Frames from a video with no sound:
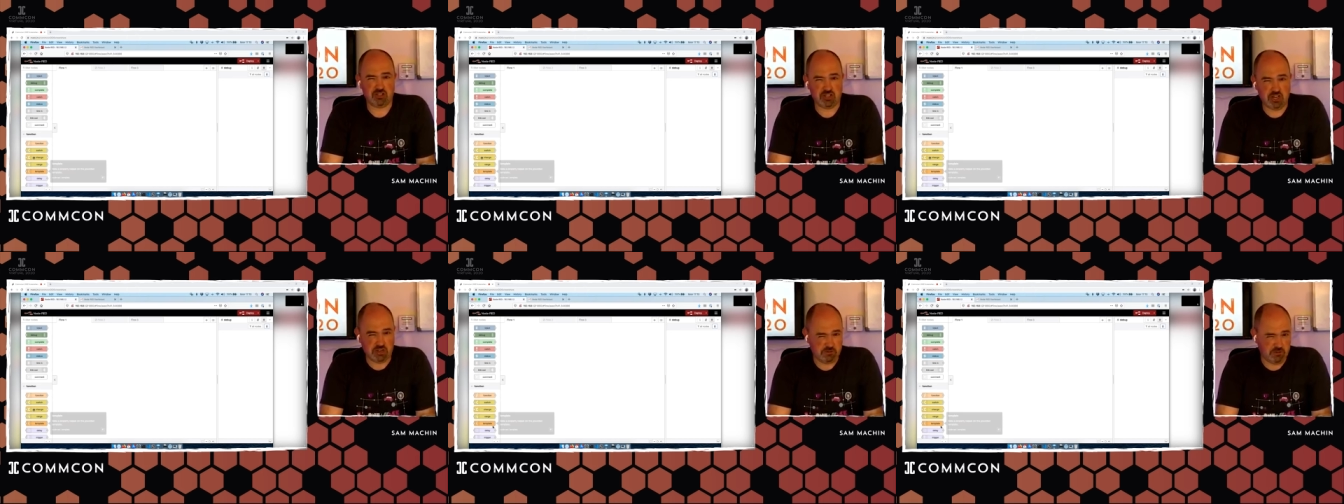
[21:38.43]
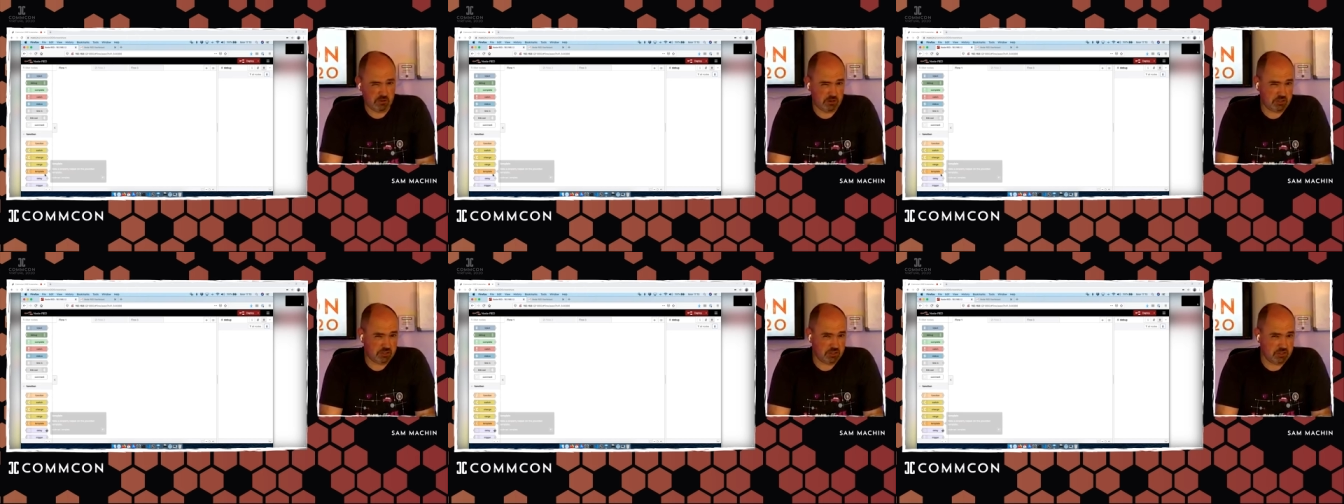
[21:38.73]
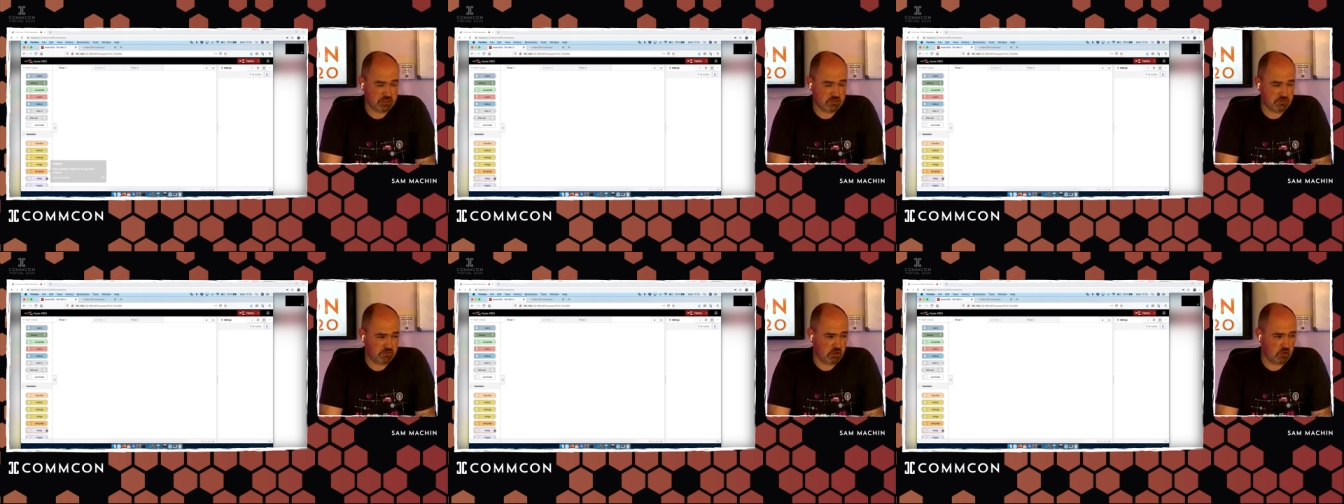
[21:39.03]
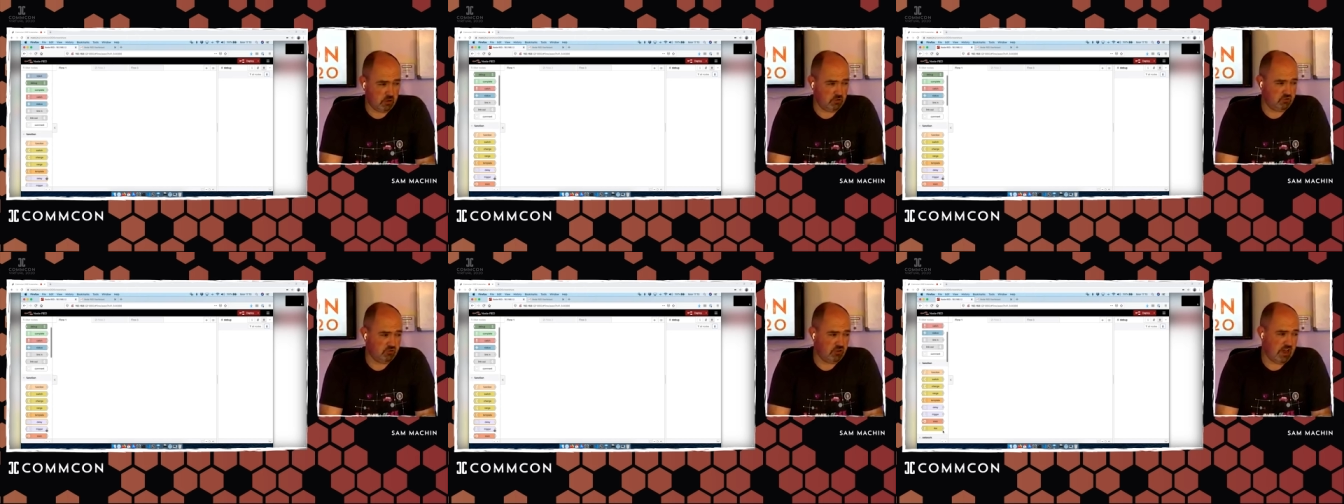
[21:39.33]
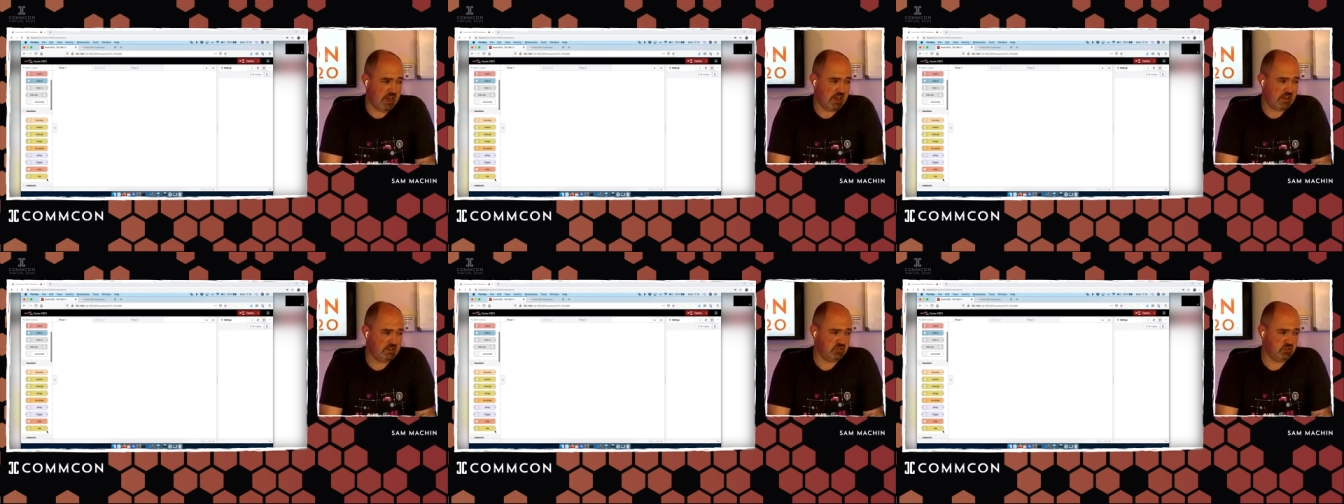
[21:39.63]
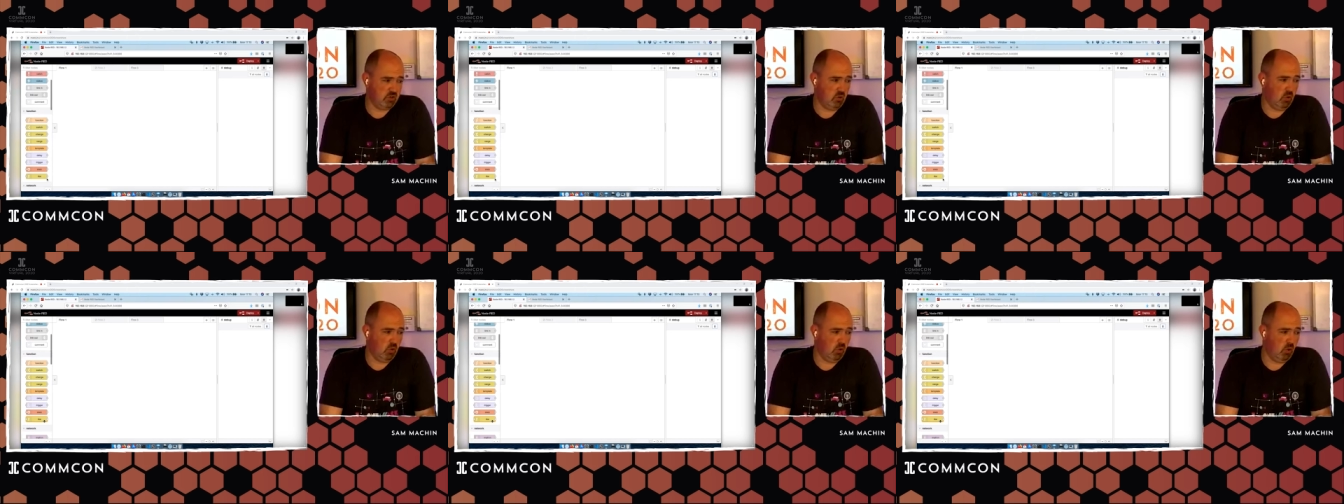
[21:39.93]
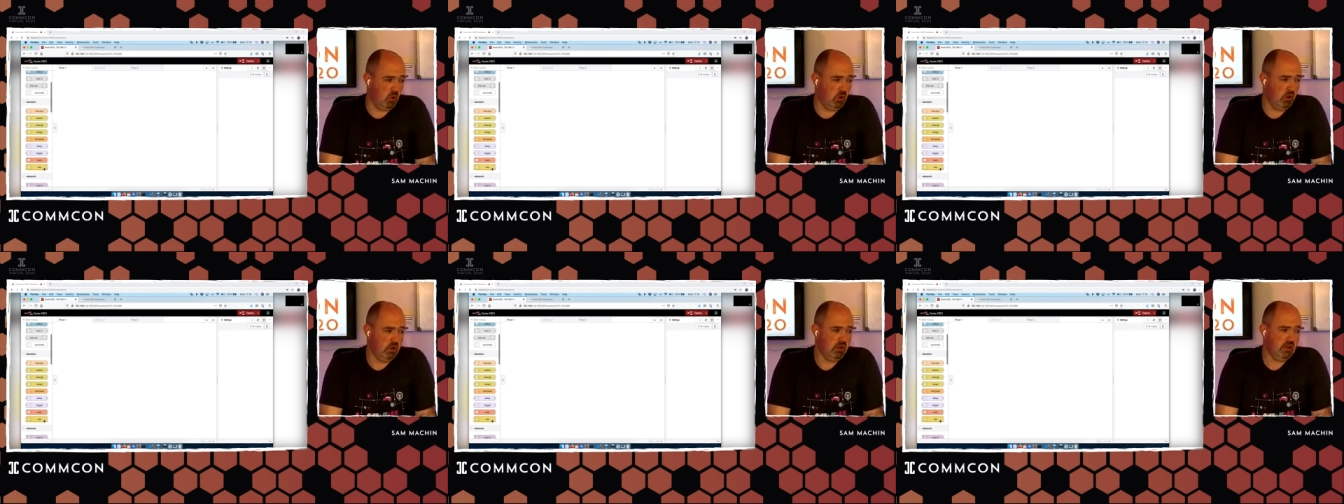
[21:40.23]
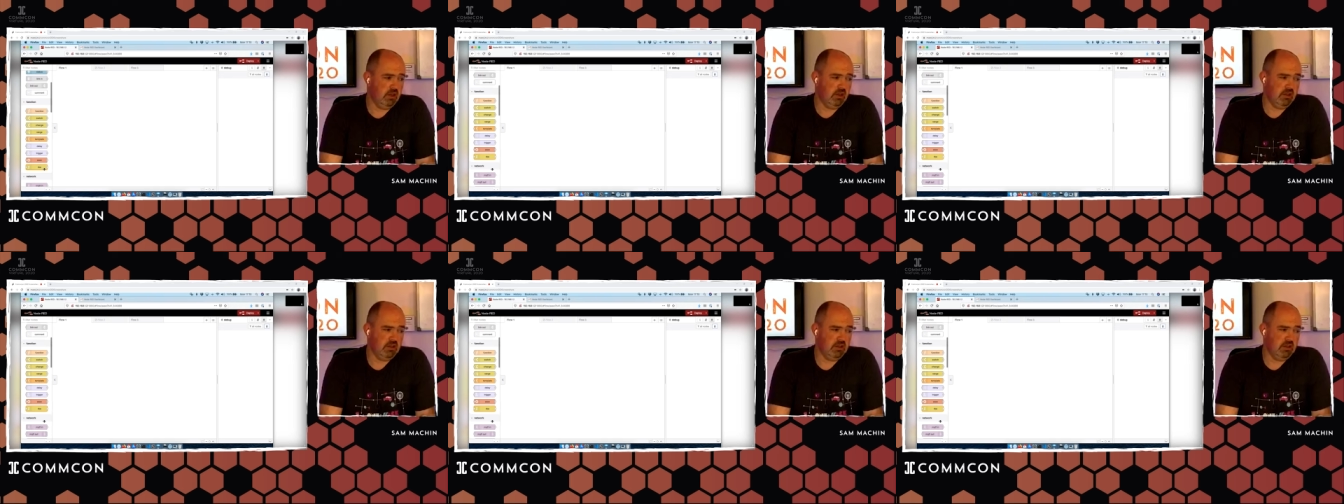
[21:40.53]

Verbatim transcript: logic functions of Node-RED or